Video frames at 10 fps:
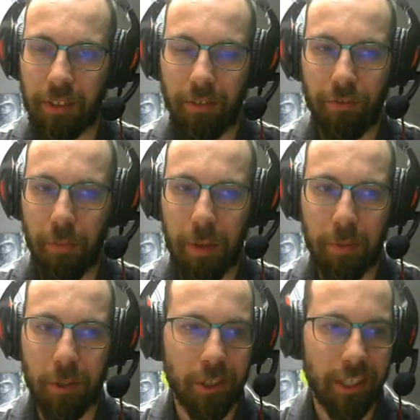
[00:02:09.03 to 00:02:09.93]
but
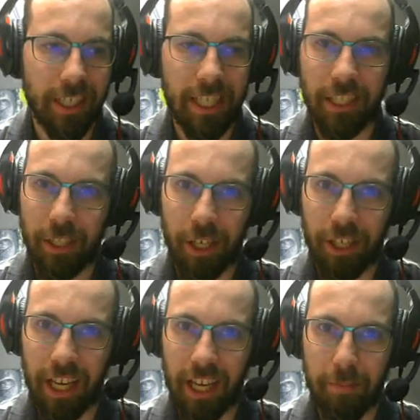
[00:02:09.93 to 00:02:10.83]
for me personally, it's
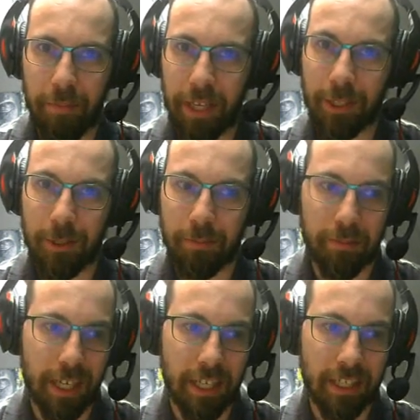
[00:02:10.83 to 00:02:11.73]
not a big
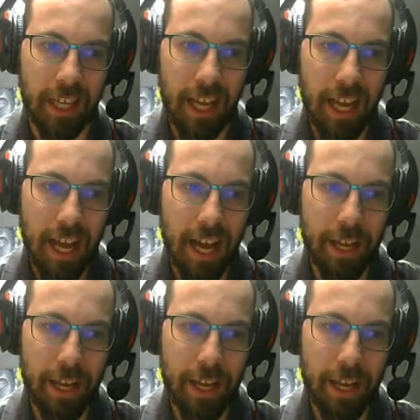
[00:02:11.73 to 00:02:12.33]
surprise